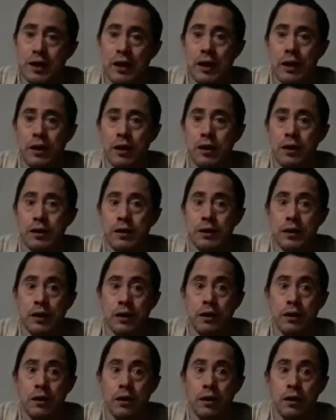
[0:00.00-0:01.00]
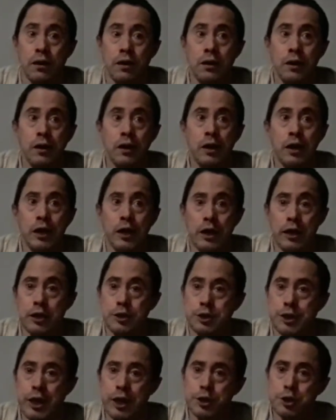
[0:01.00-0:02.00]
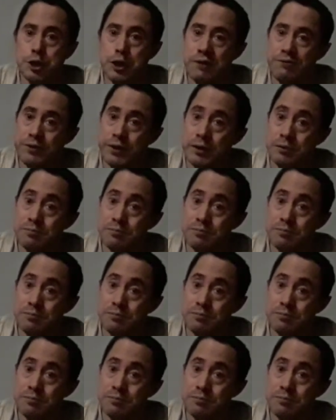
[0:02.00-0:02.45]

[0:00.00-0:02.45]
and an education advocate.